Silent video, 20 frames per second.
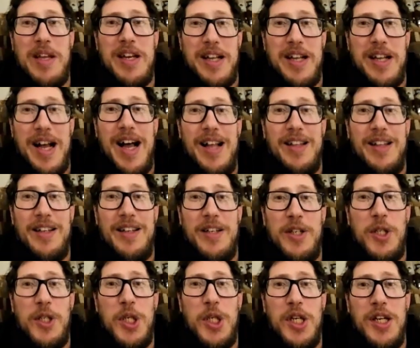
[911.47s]
me into
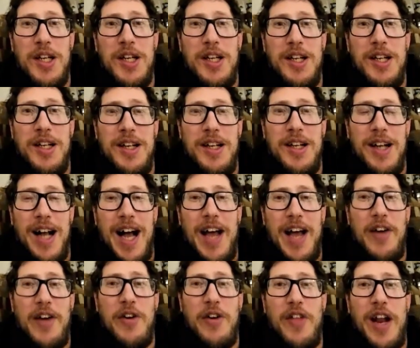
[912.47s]
college,
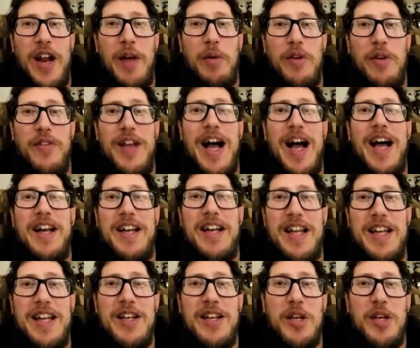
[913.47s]
I don't know that I would have gotten
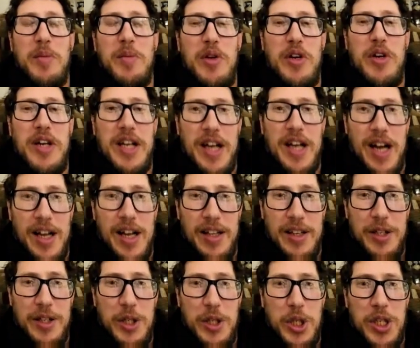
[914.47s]
into community
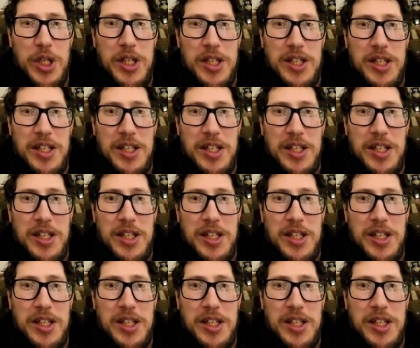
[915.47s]
college.